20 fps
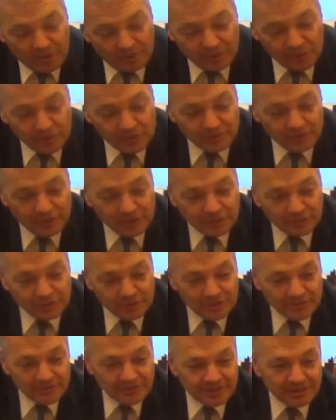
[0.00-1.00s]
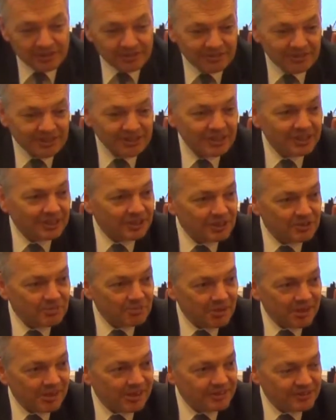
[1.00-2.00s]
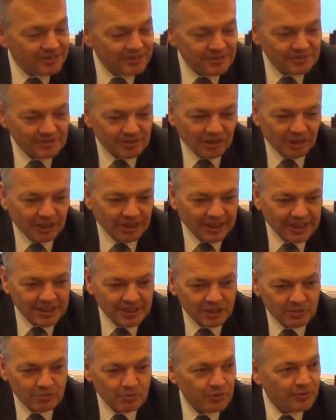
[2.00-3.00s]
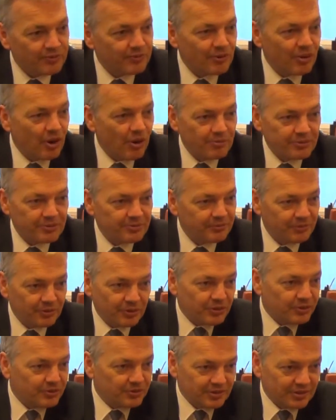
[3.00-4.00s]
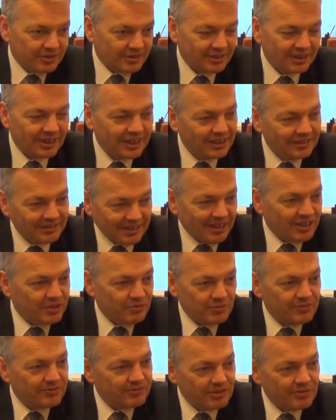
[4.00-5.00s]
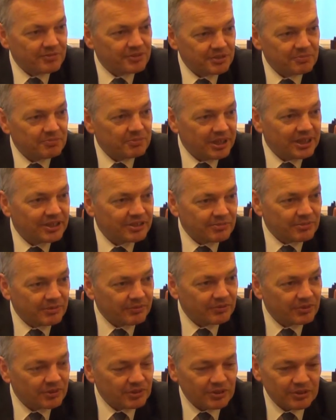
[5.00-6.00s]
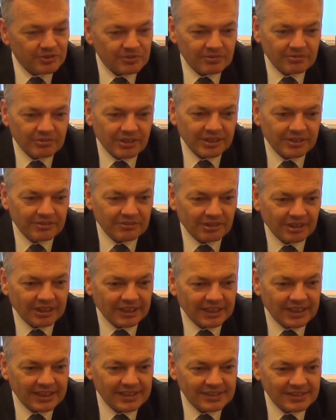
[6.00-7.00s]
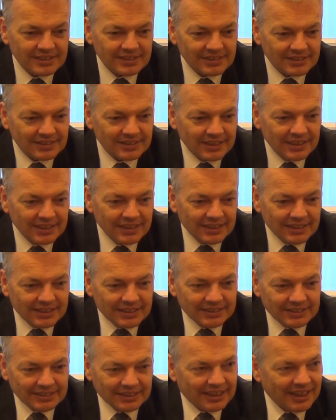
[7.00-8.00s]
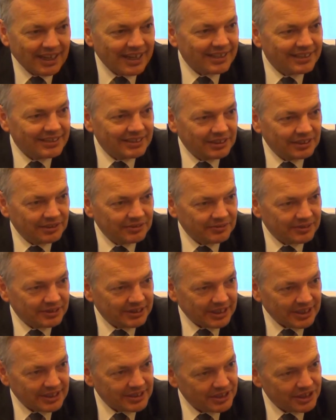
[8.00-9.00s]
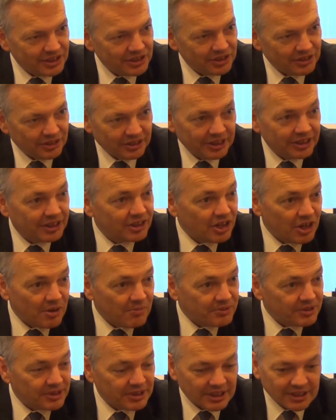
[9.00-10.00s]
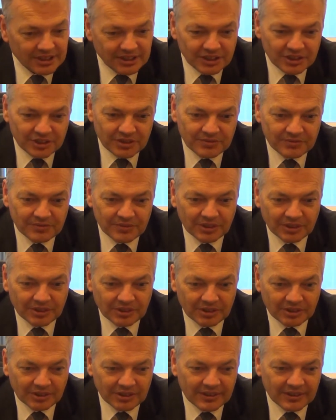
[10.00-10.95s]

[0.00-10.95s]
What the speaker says: First of all, it was a very interesting experience to organize some reforms. First, tax reforms in Belgium, of course, to try to organize the declining of the taxation on incomes, taxation for